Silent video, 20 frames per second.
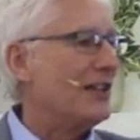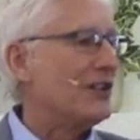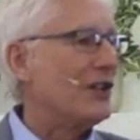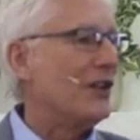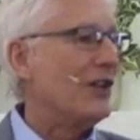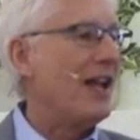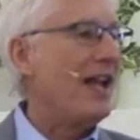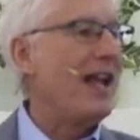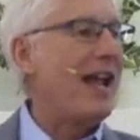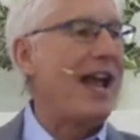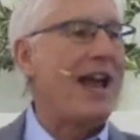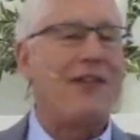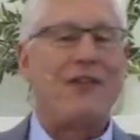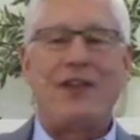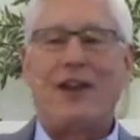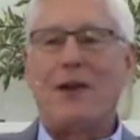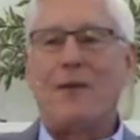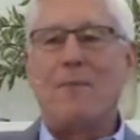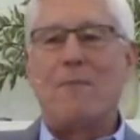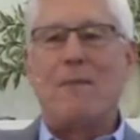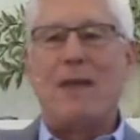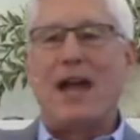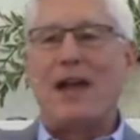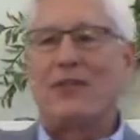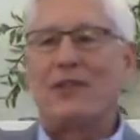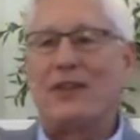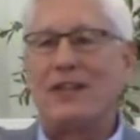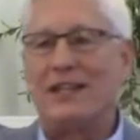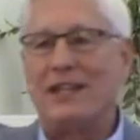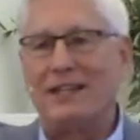So they had their
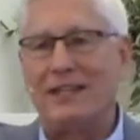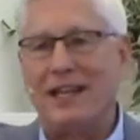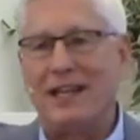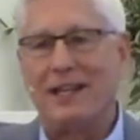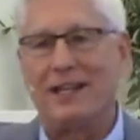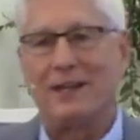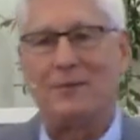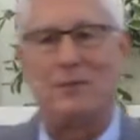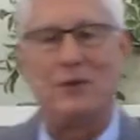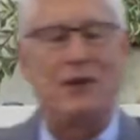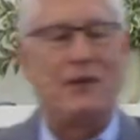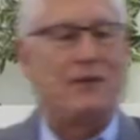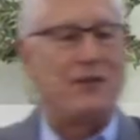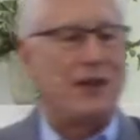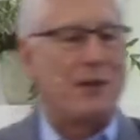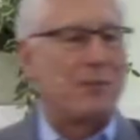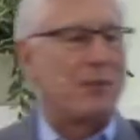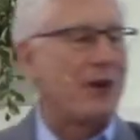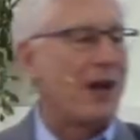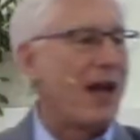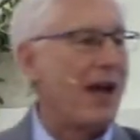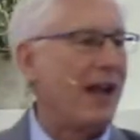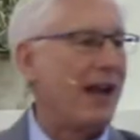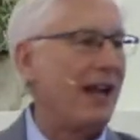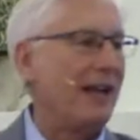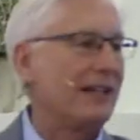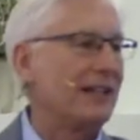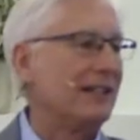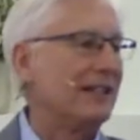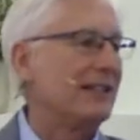method that they could move their
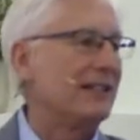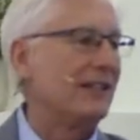product and